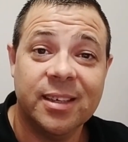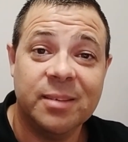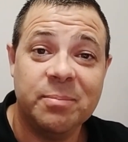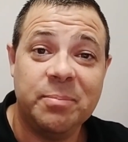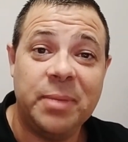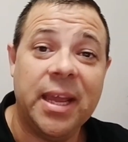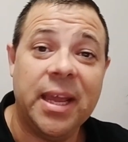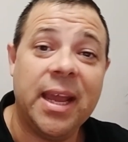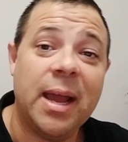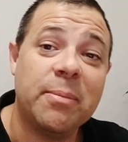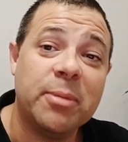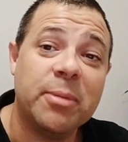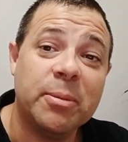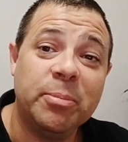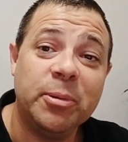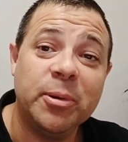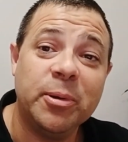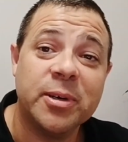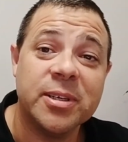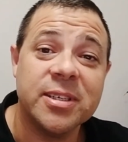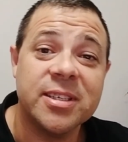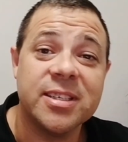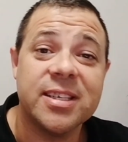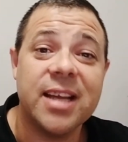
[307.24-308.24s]
Pick up the
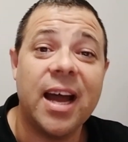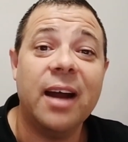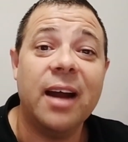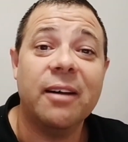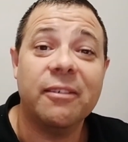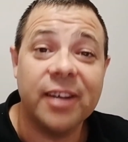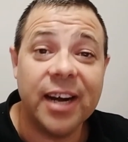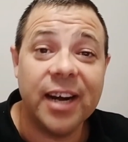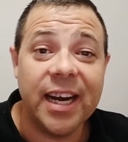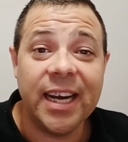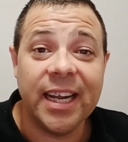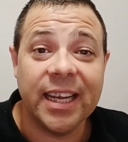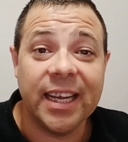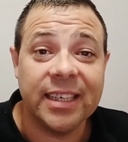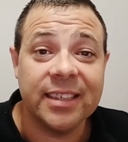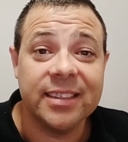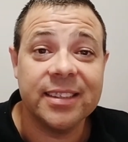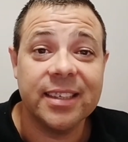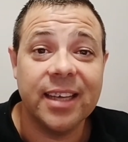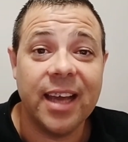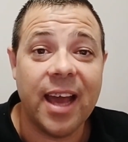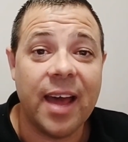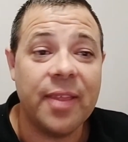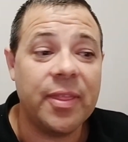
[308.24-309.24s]
book and start reading.
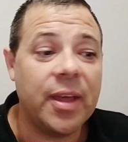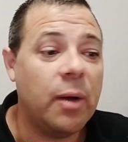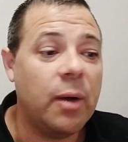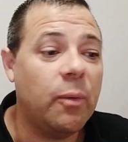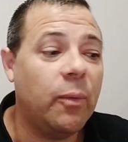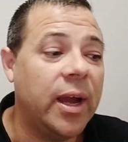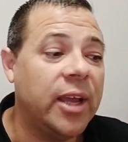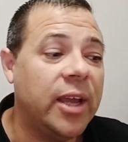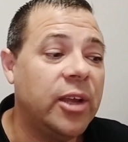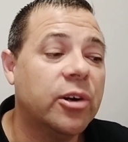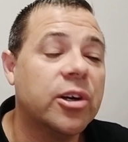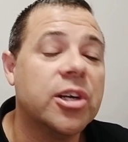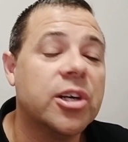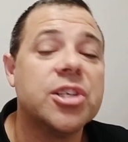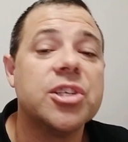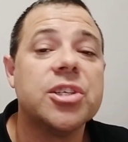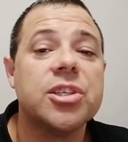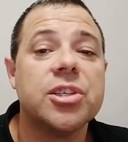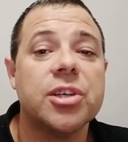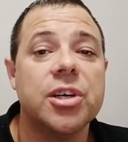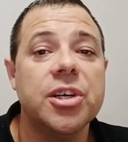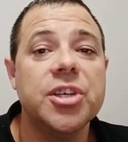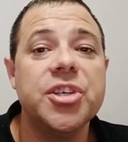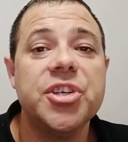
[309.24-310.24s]
And that way you're
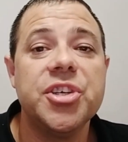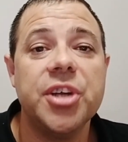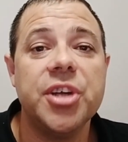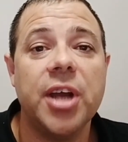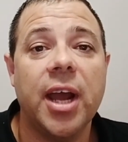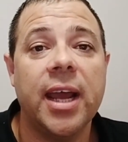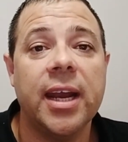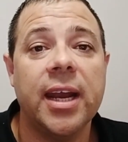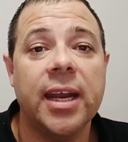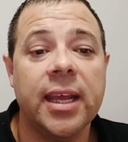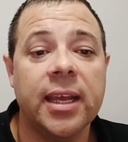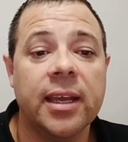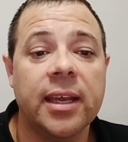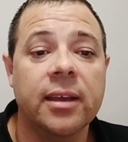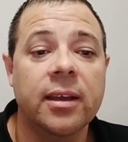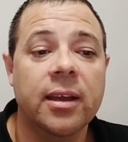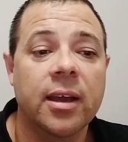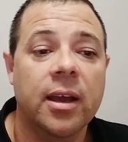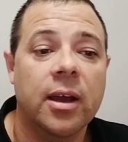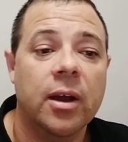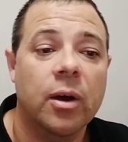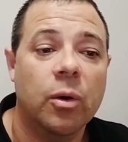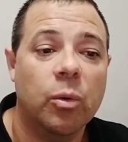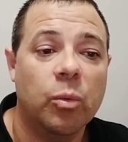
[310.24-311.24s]
associating
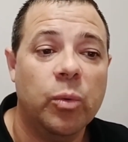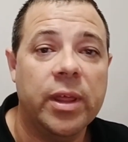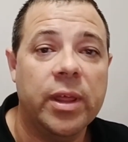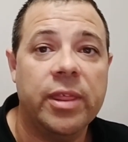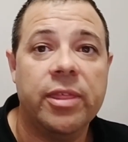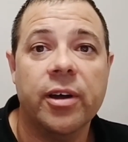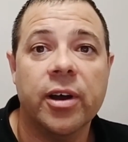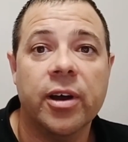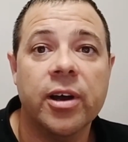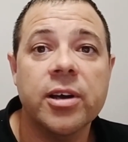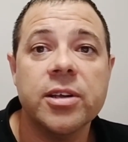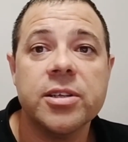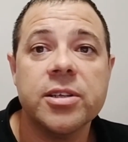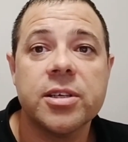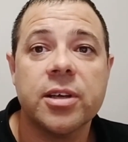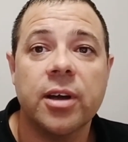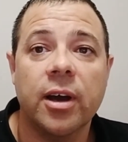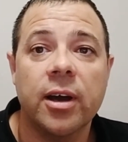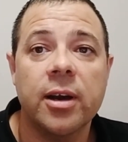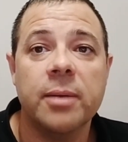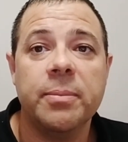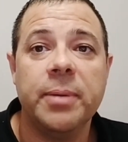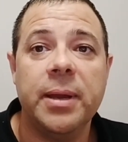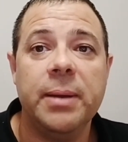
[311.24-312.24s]
with those
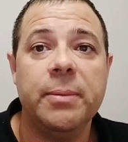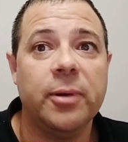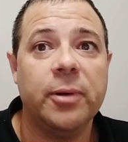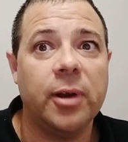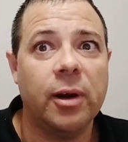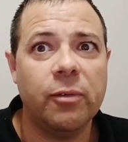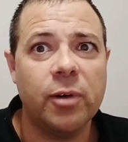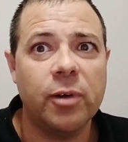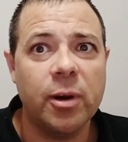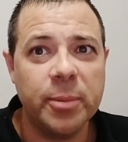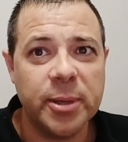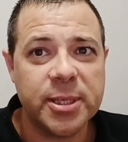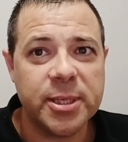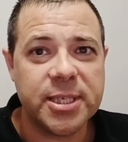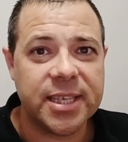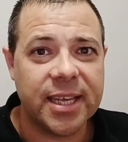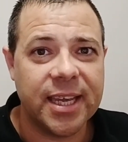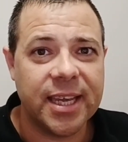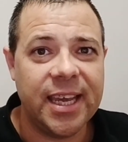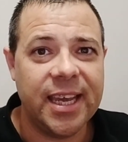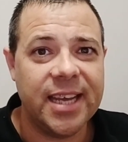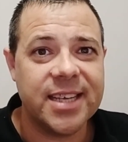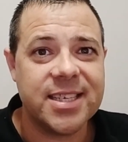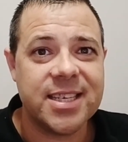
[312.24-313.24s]
kind of people. Like Robert
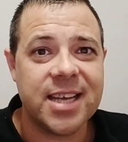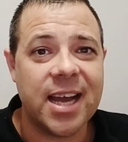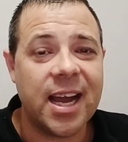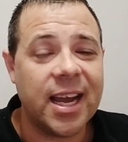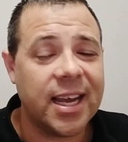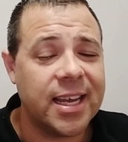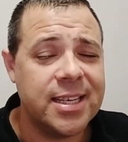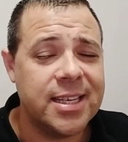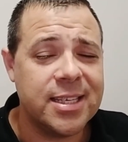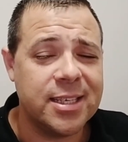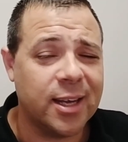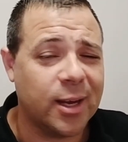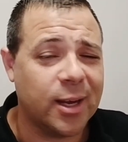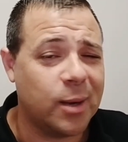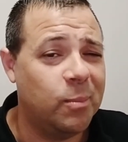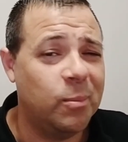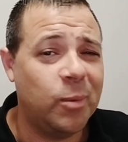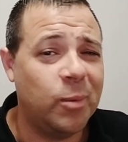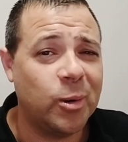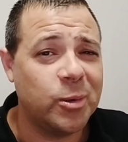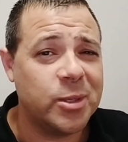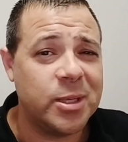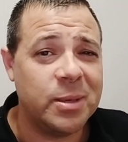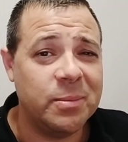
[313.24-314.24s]
Kiyosaki is like a
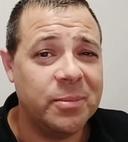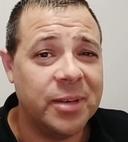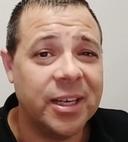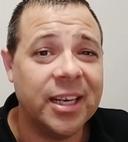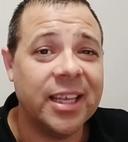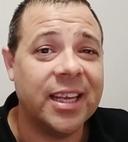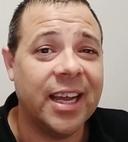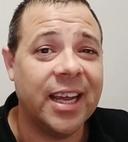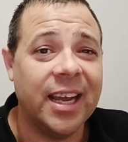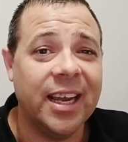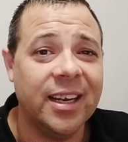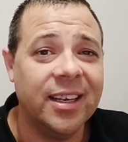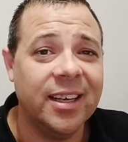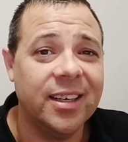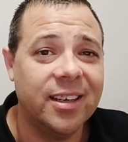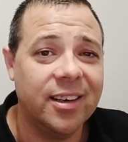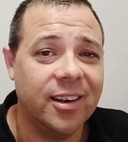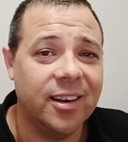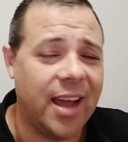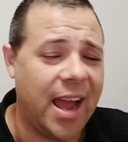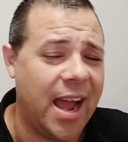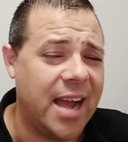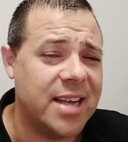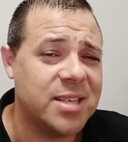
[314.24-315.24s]
multi-millionaire,
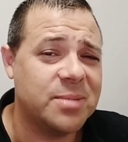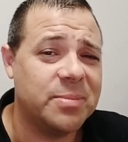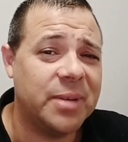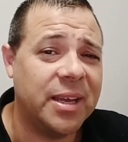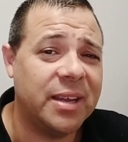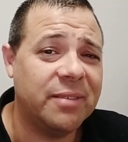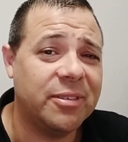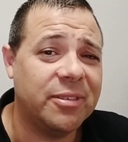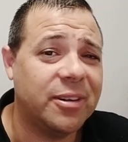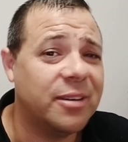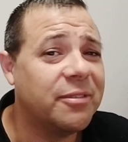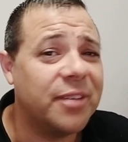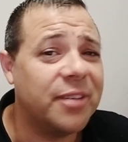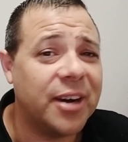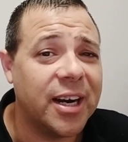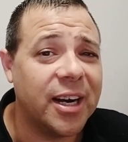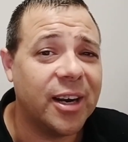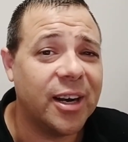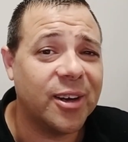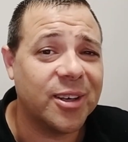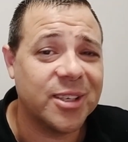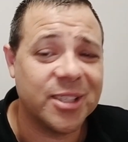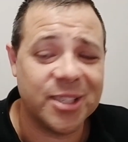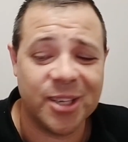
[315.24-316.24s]
like has been for a very
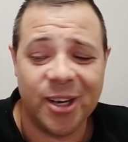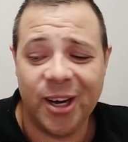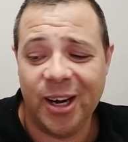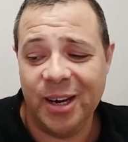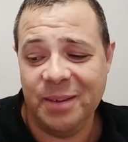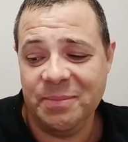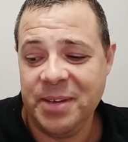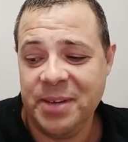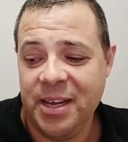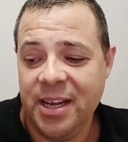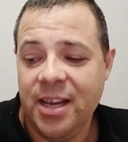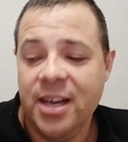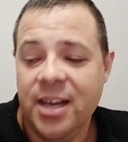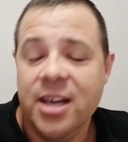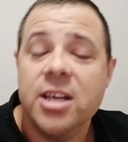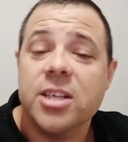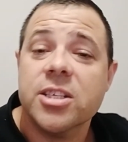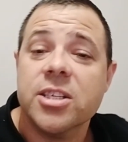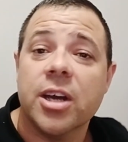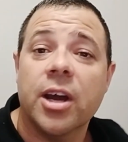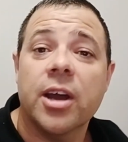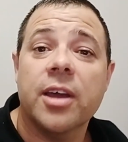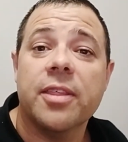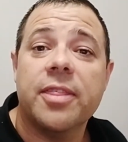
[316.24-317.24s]
long time.
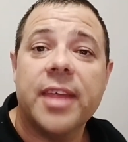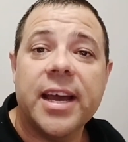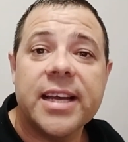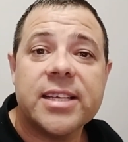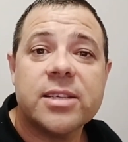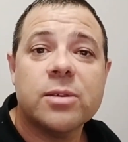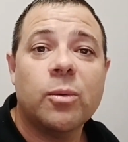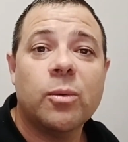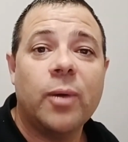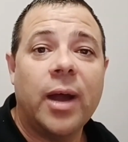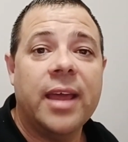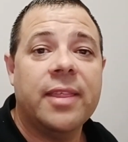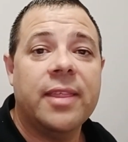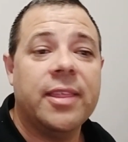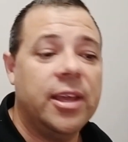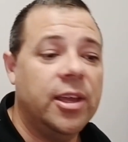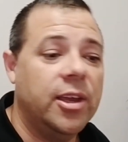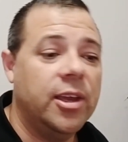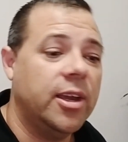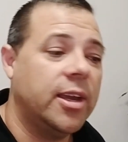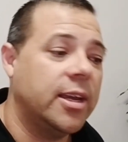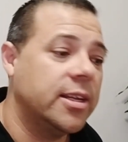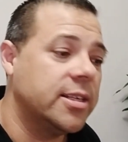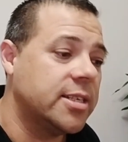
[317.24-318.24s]
So that's a way that
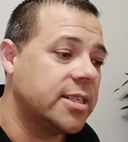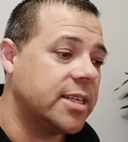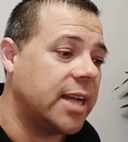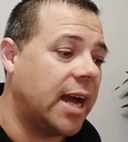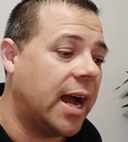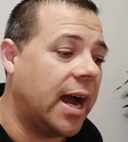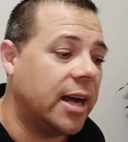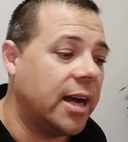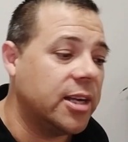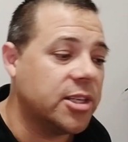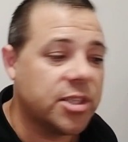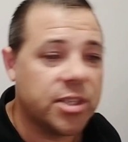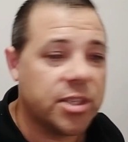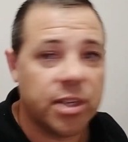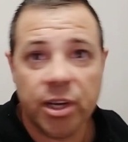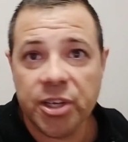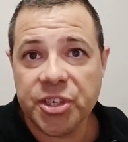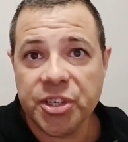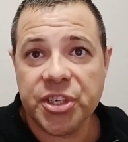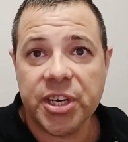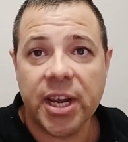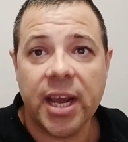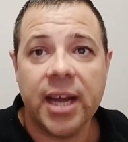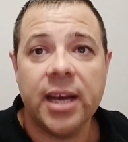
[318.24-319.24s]
you can start
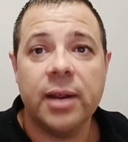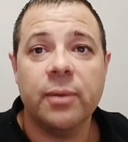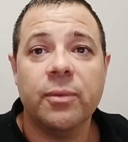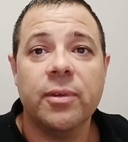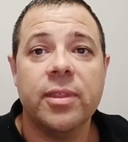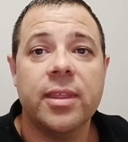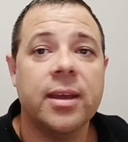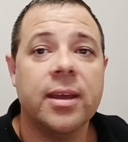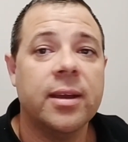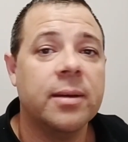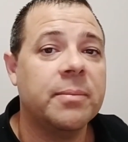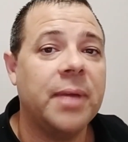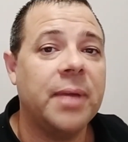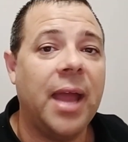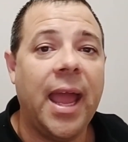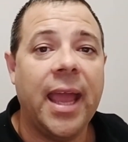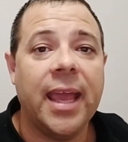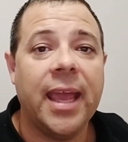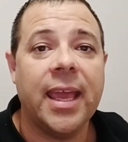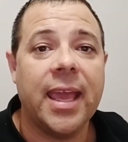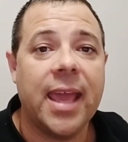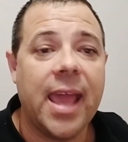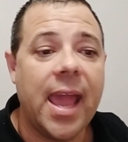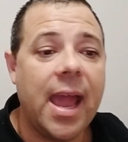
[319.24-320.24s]
associating with them,
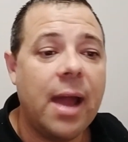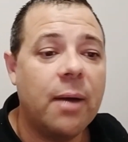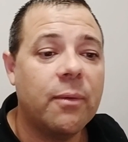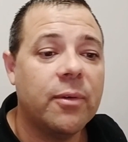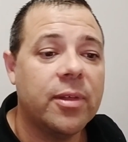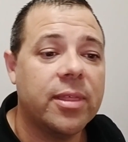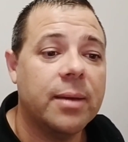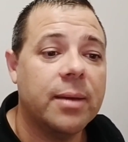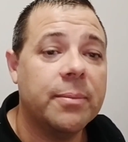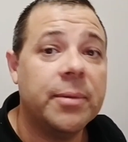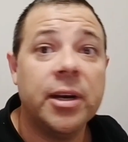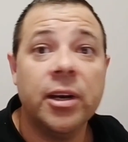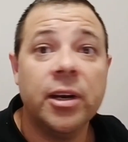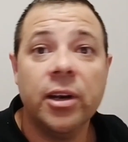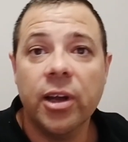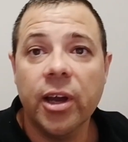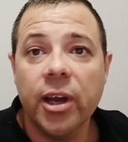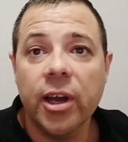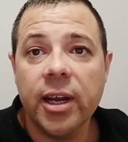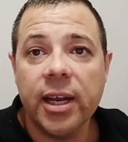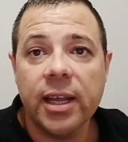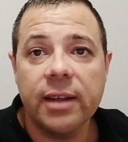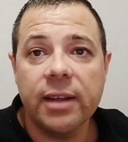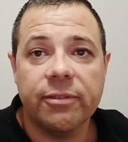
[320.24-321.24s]
hanging out with them and
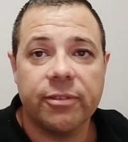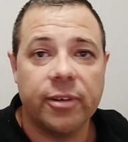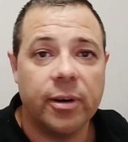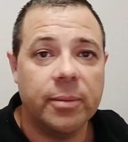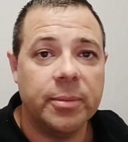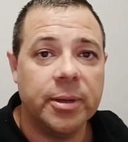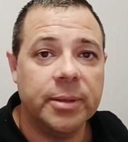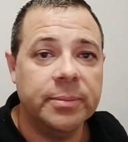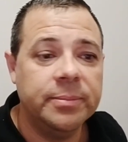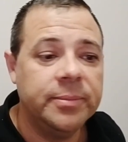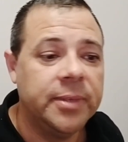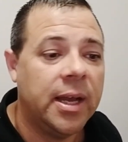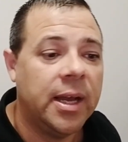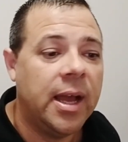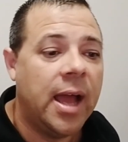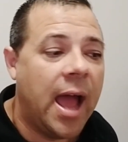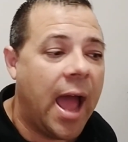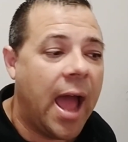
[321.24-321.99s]
learning from them.